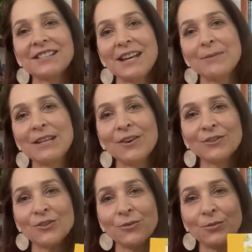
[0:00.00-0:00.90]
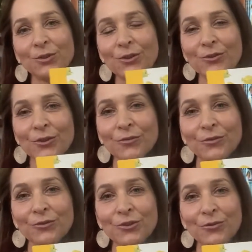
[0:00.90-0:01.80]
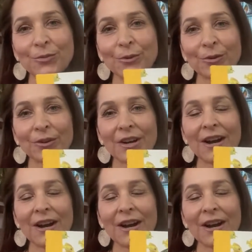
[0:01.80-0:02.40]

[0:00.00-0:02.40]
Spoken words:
Sami, on your beautiful new book.